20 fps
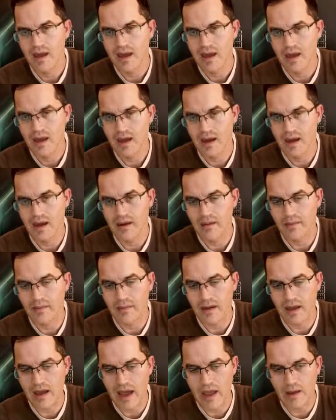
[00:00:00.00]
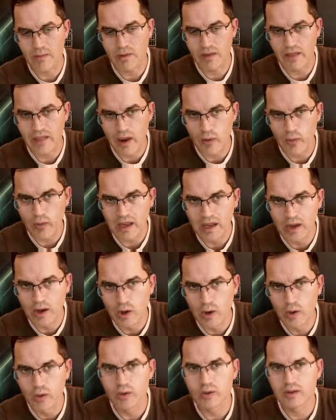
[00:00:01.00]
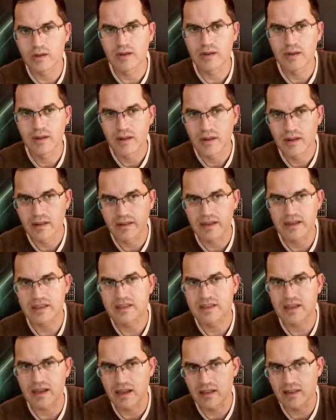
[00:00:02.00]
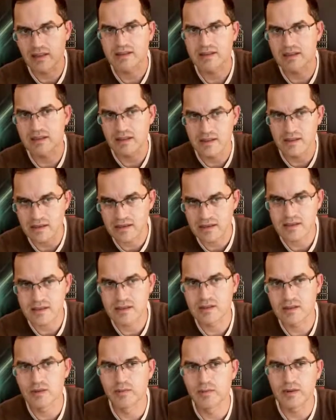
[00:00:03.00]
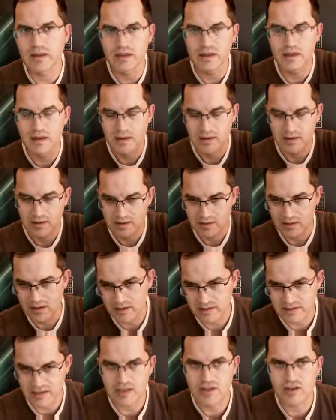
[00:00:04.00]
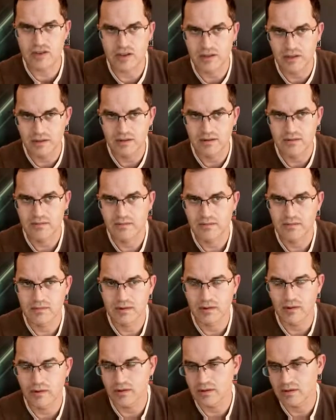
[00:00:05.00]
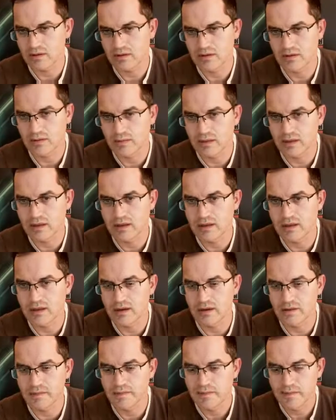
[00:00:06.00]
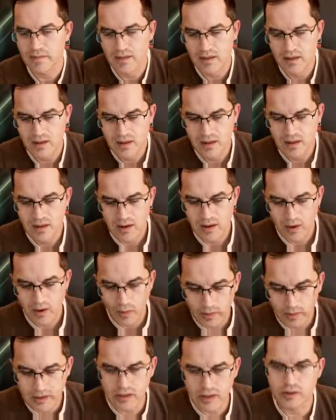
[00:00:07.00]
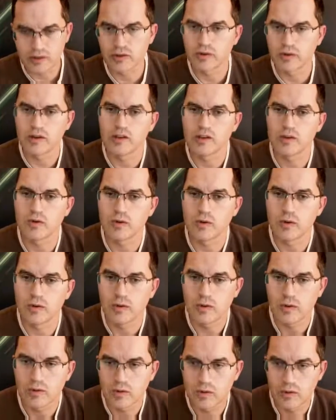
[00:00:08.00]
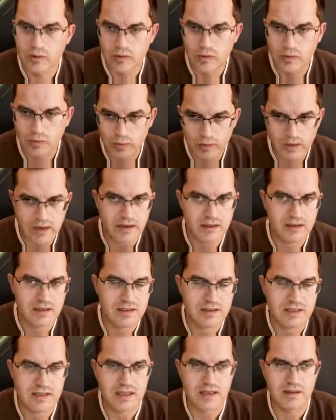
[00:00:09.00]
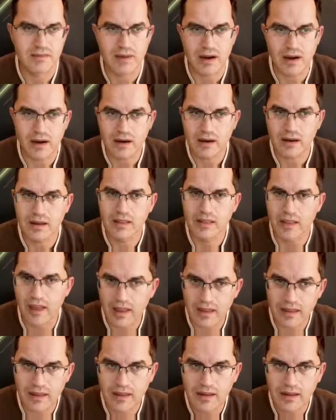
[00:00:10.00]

I will now include this and this and this to be essential or to be obligatory to wear the CE mark, then